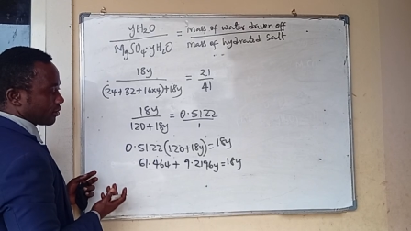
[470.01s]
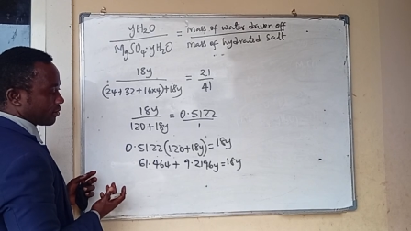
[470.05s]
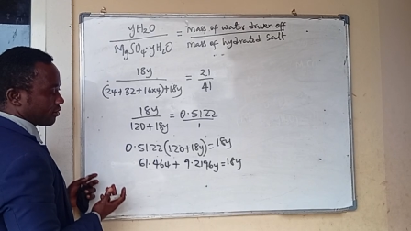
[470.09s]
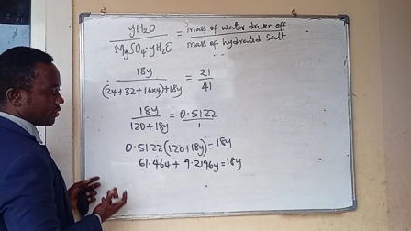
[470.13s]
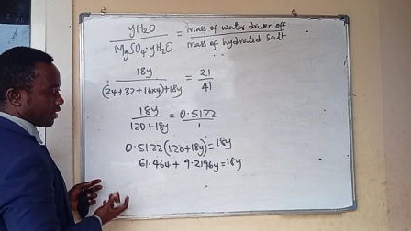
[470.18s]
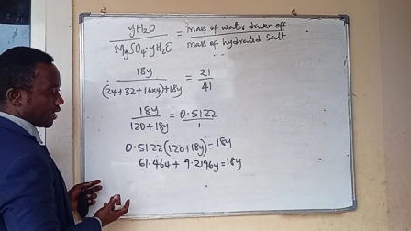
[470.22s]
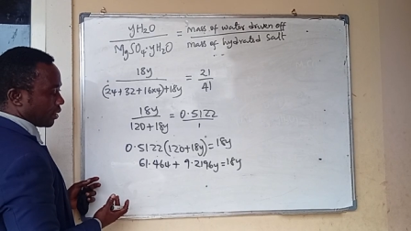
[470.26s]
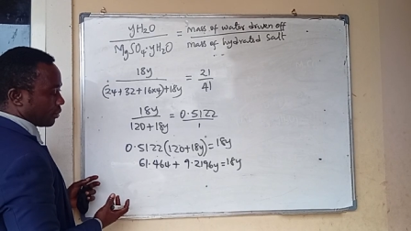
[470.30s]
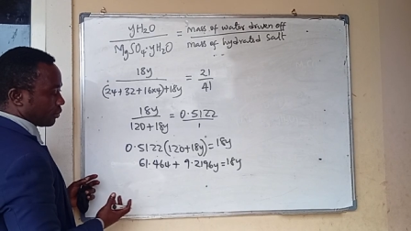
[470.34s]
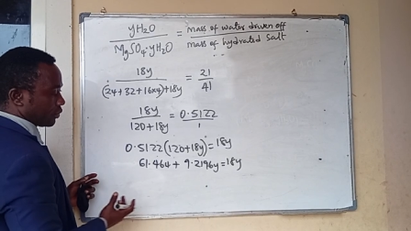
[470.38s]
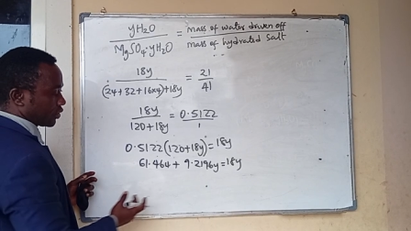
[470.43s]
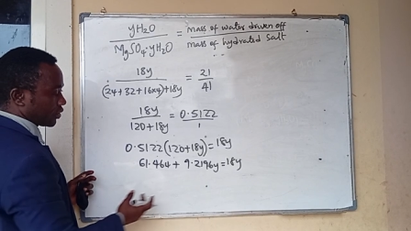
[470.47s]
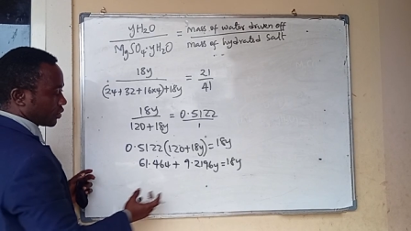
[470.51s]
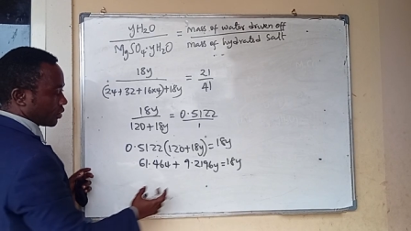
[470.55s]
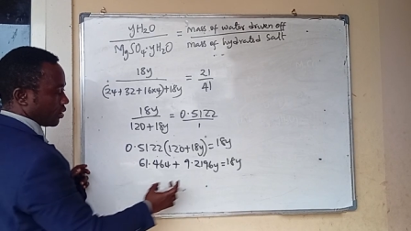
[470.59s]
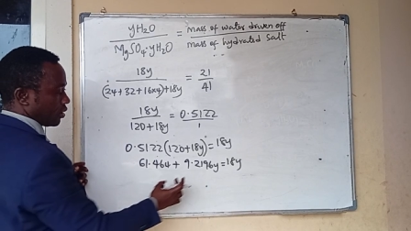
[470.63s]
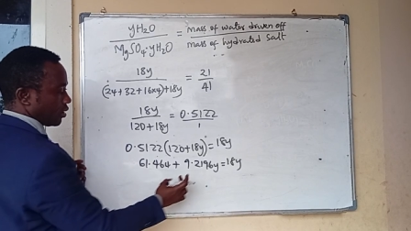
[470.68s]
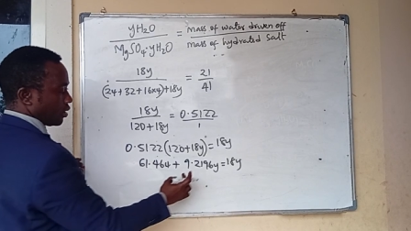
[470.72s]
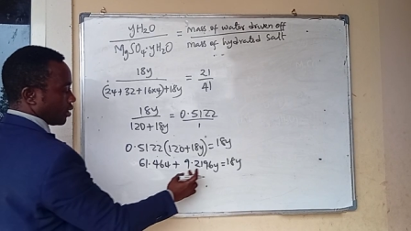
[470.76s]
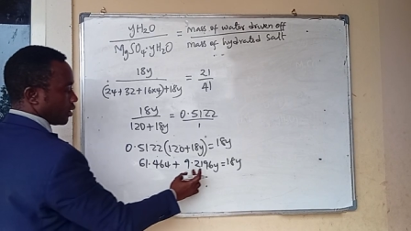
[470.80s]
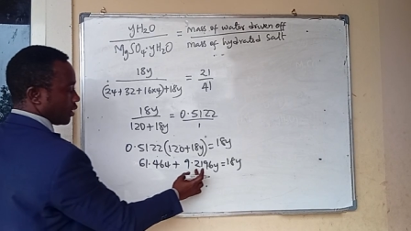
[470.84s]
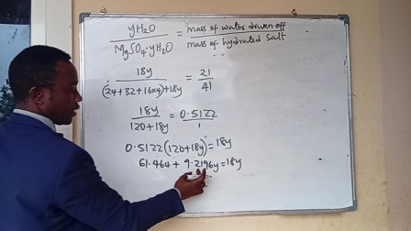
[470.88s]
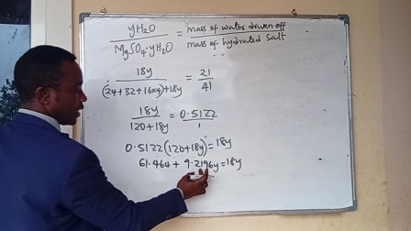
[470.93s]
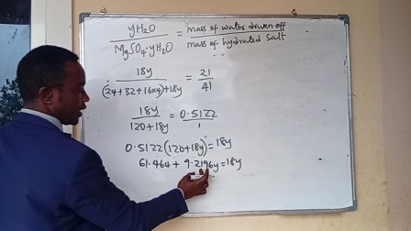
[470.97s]
terms.
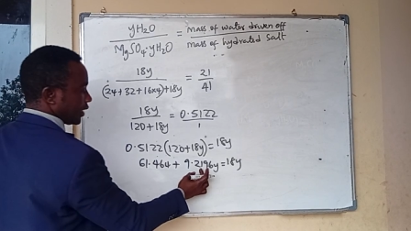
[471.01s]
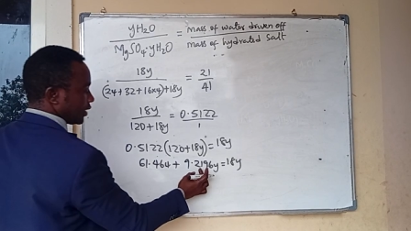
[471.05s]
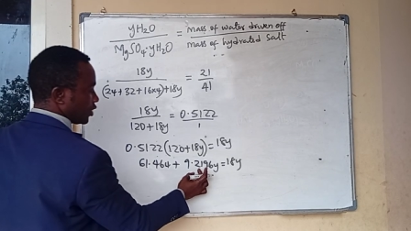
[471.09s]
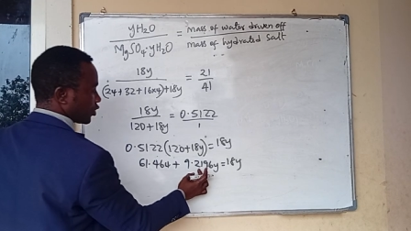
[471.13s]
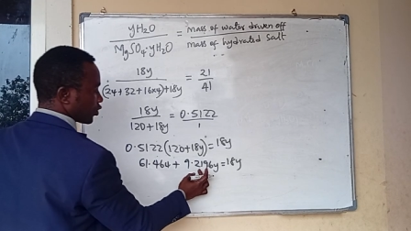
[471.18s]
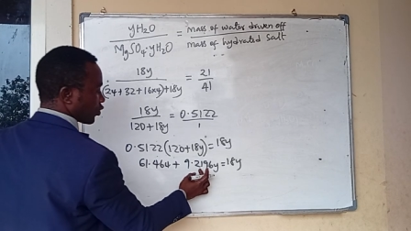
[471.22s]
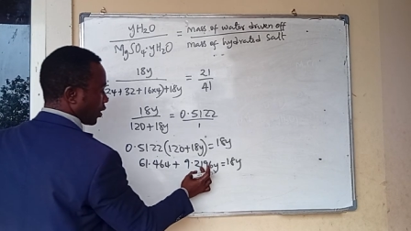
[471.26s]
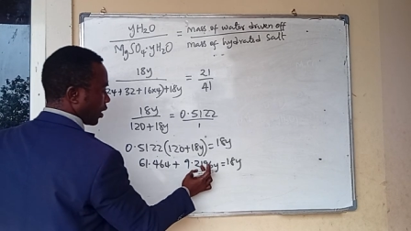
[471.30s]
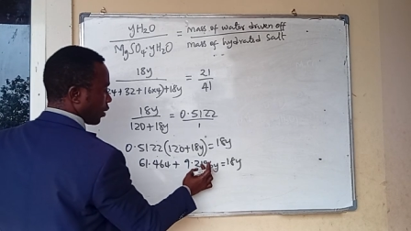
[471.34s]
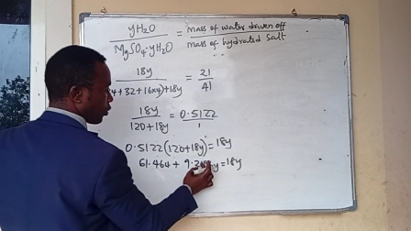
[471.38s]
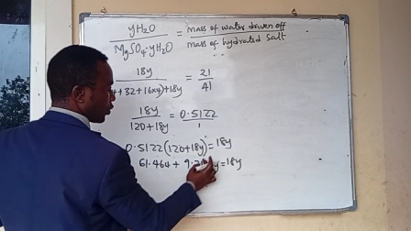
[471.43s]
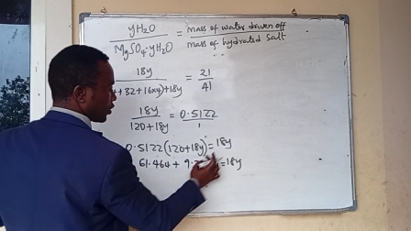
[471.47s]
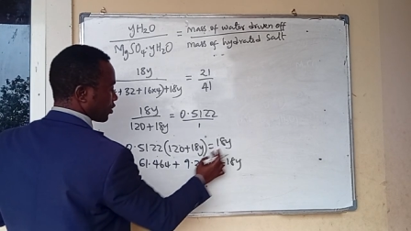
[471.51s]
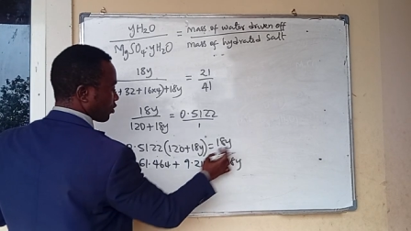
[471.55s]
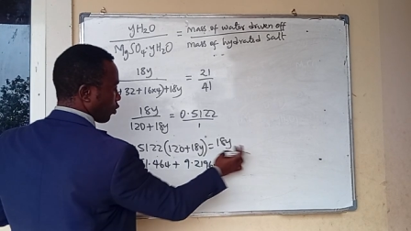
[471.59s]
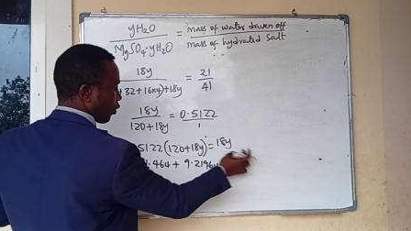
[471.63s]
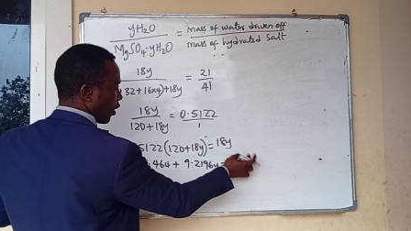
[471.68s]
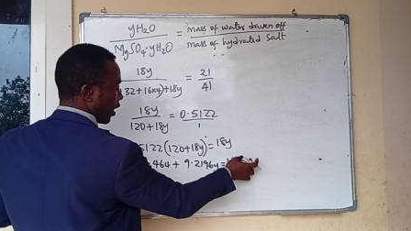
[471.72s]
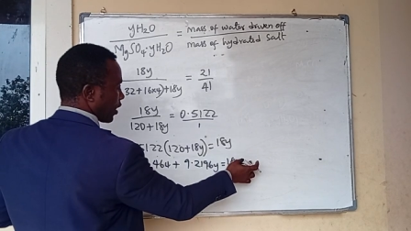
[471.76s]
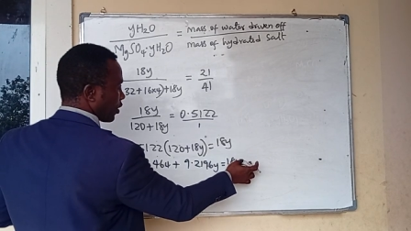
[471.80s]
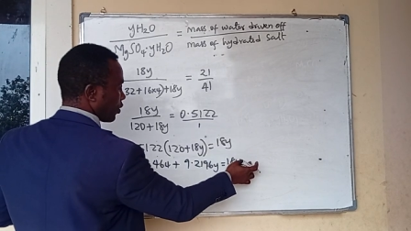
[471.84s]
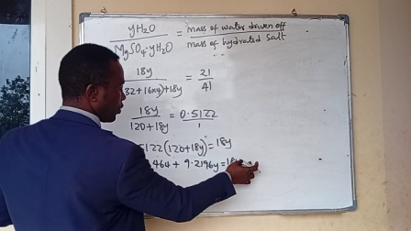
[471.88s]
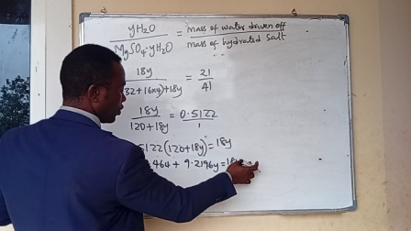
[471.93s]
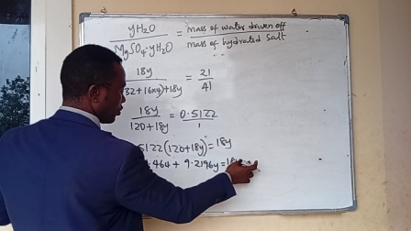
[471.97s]
Let this one with
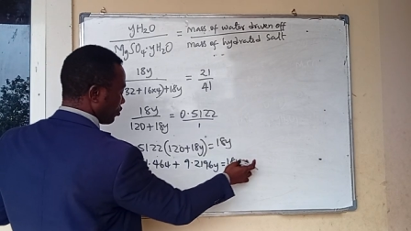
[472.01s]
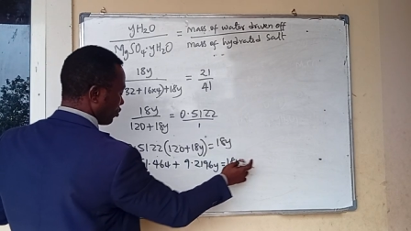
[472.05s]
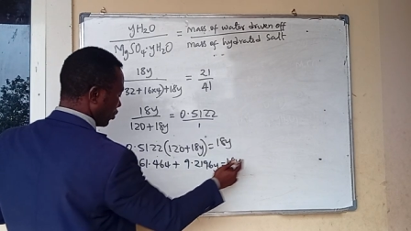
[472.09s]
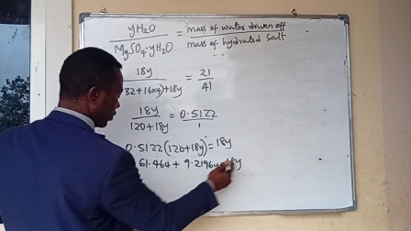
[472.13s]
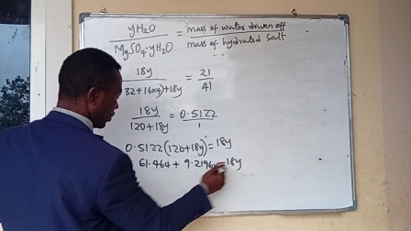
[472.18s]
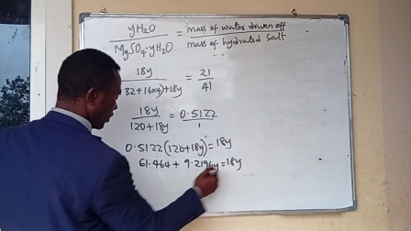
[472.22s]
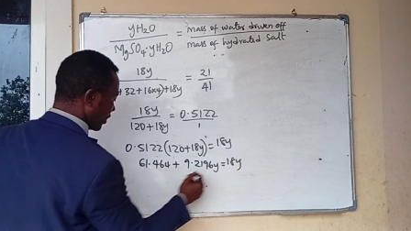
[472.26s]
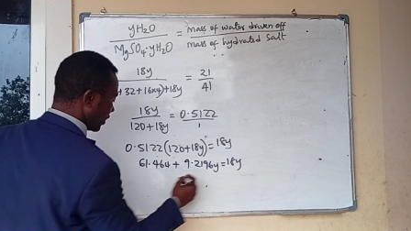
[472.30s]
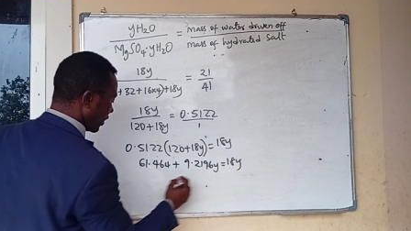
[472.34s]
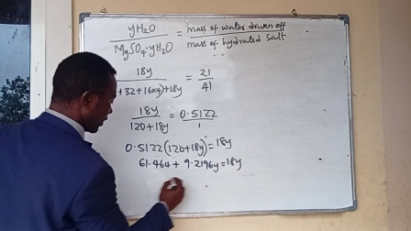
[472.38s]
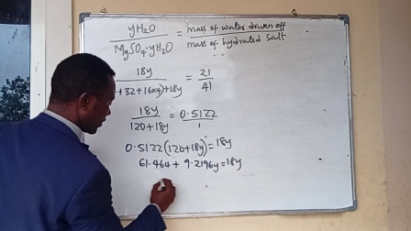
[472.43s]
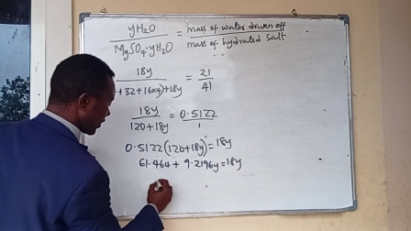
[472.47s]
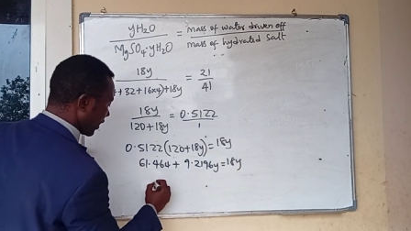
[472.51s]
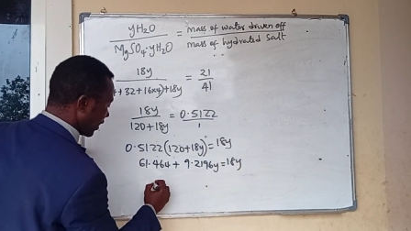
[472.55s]
Y go to the other